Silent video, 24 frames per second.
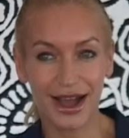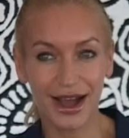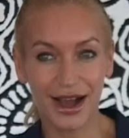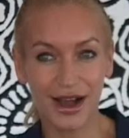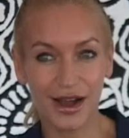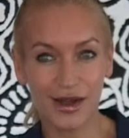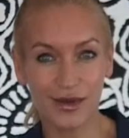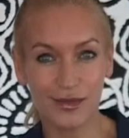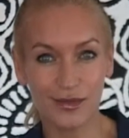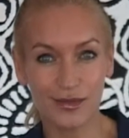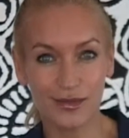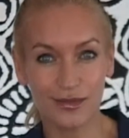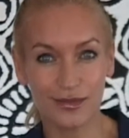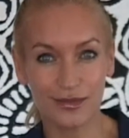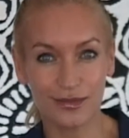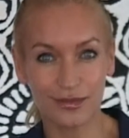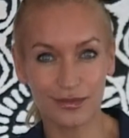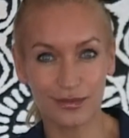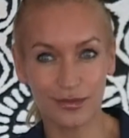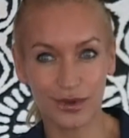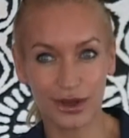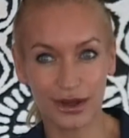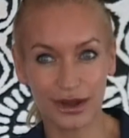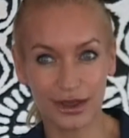When
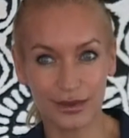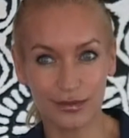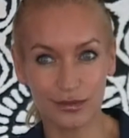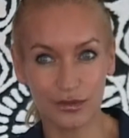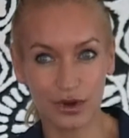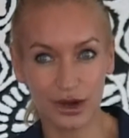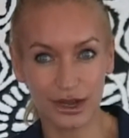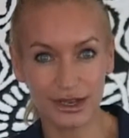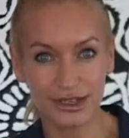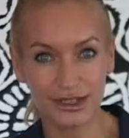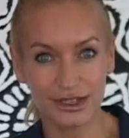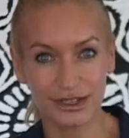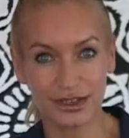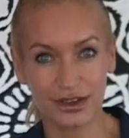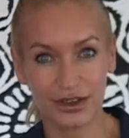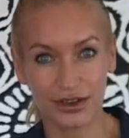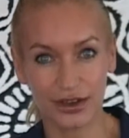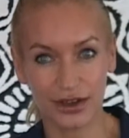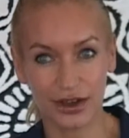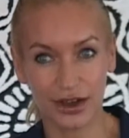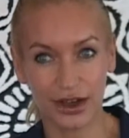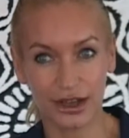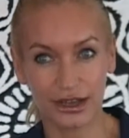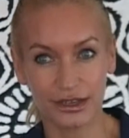I'm writing
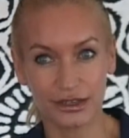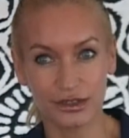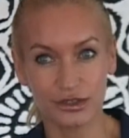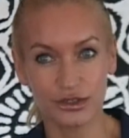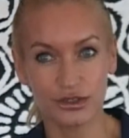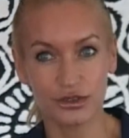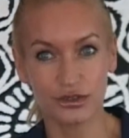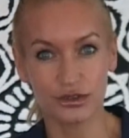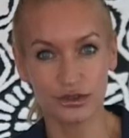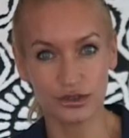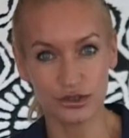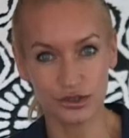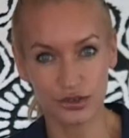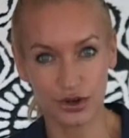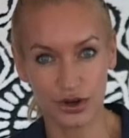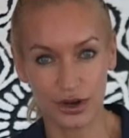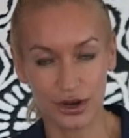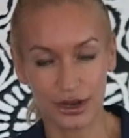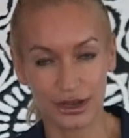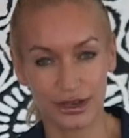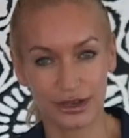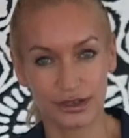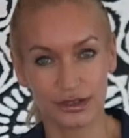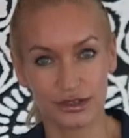her, I do
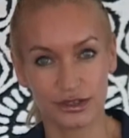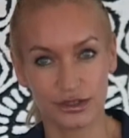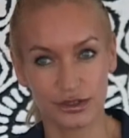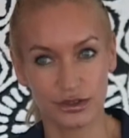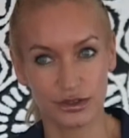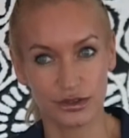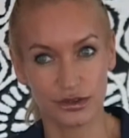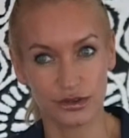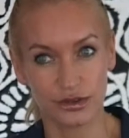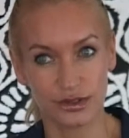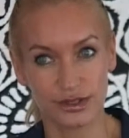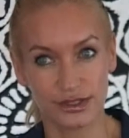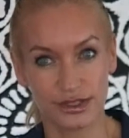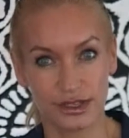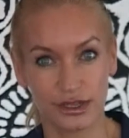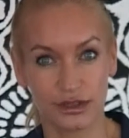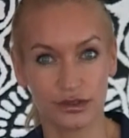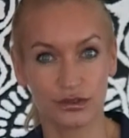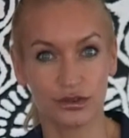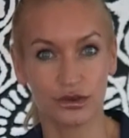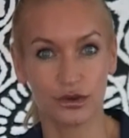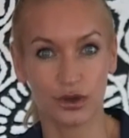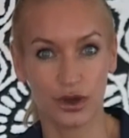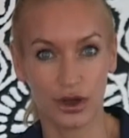try to see
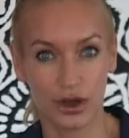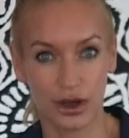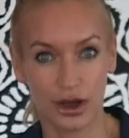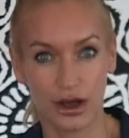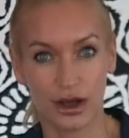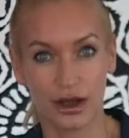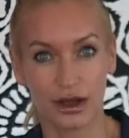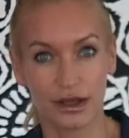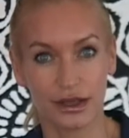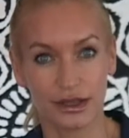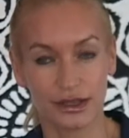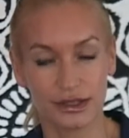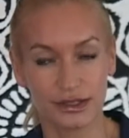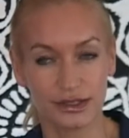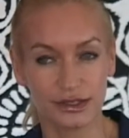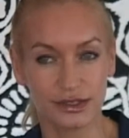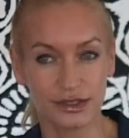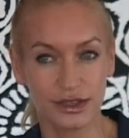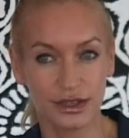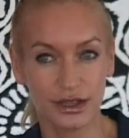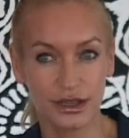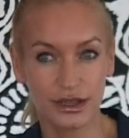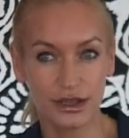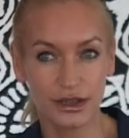through her
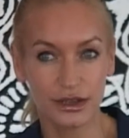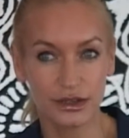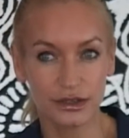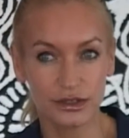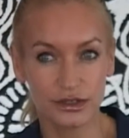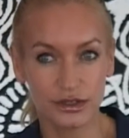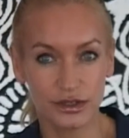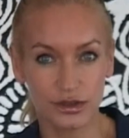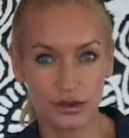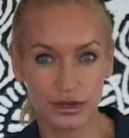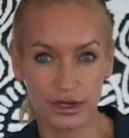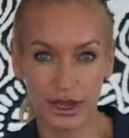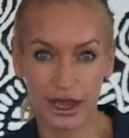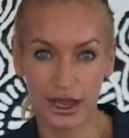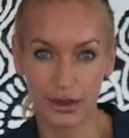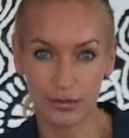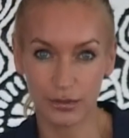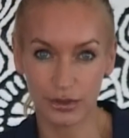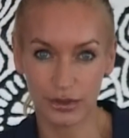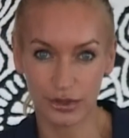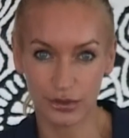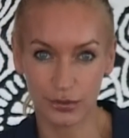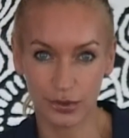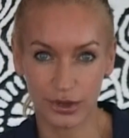eyes, to
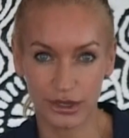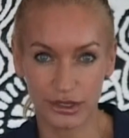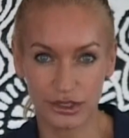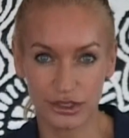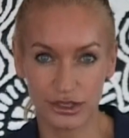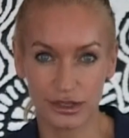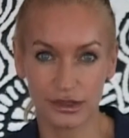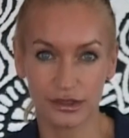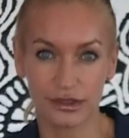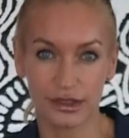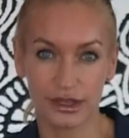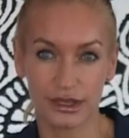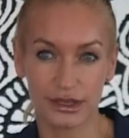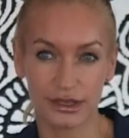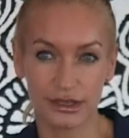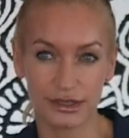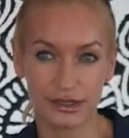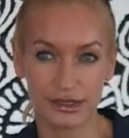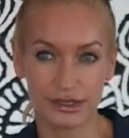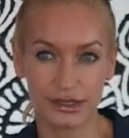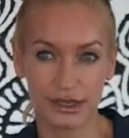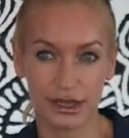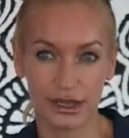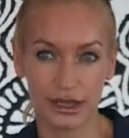inhabit the way she
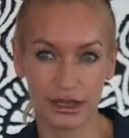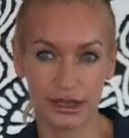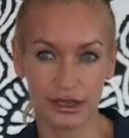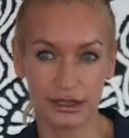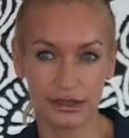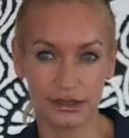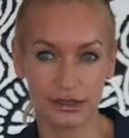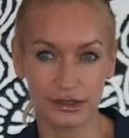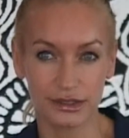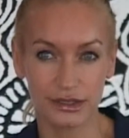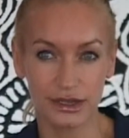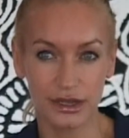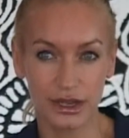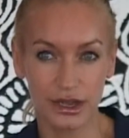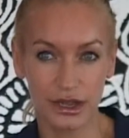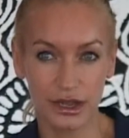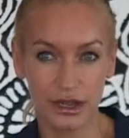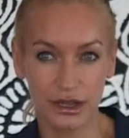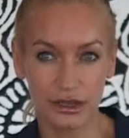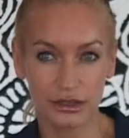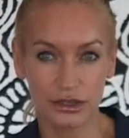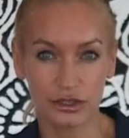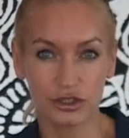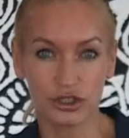thinks, and
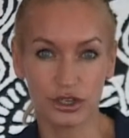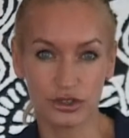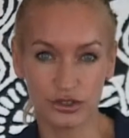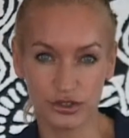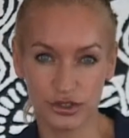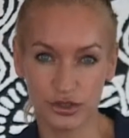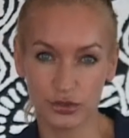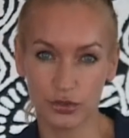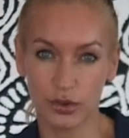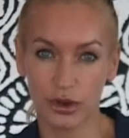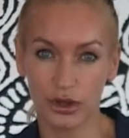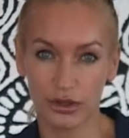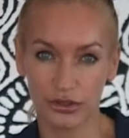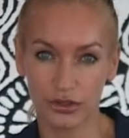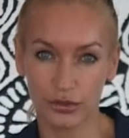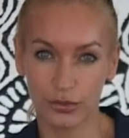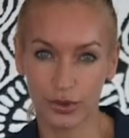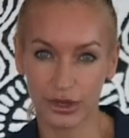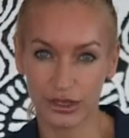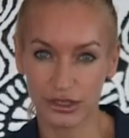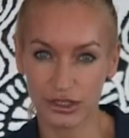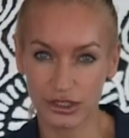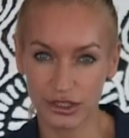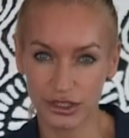to judge the world the
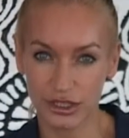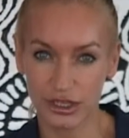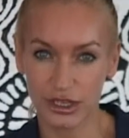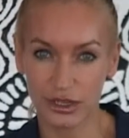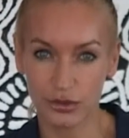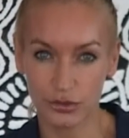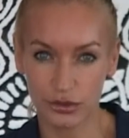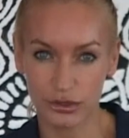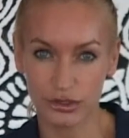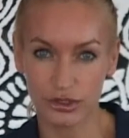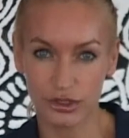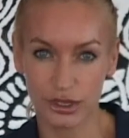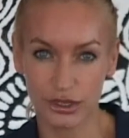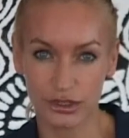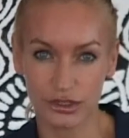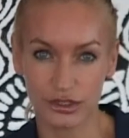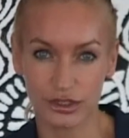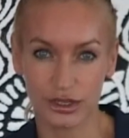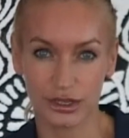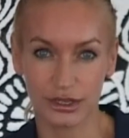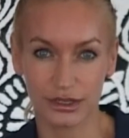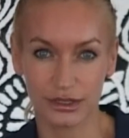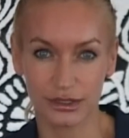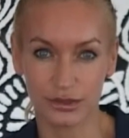way she would
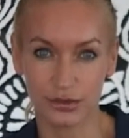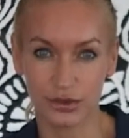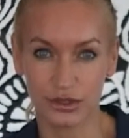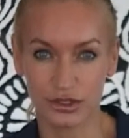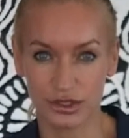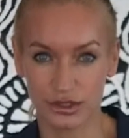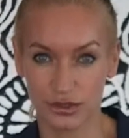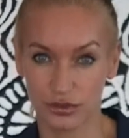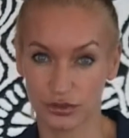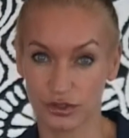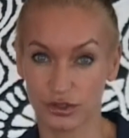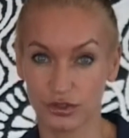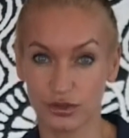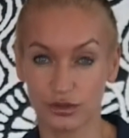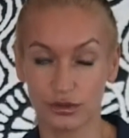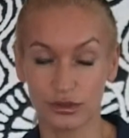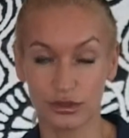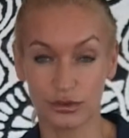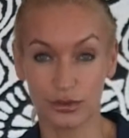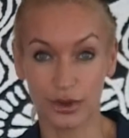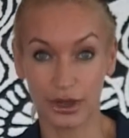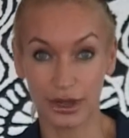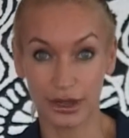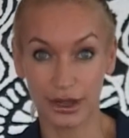judge it, which is not at
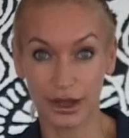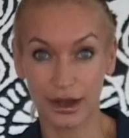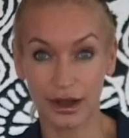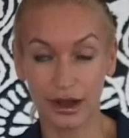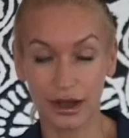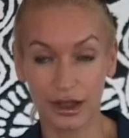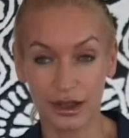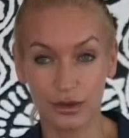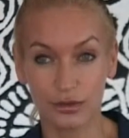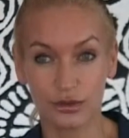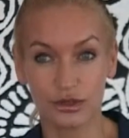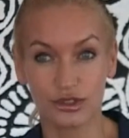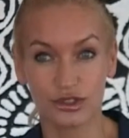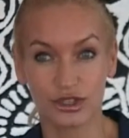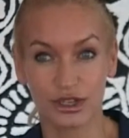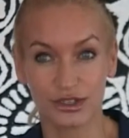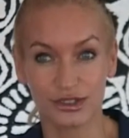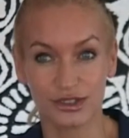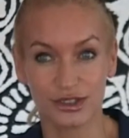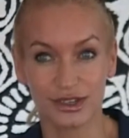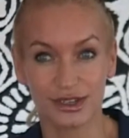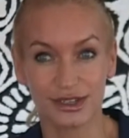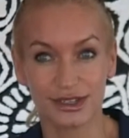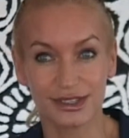all the way I would
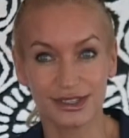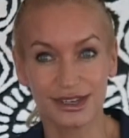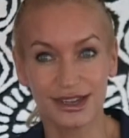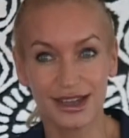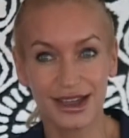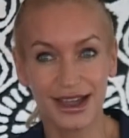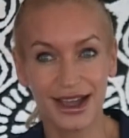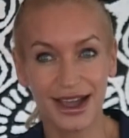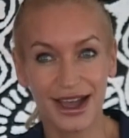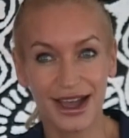judge it.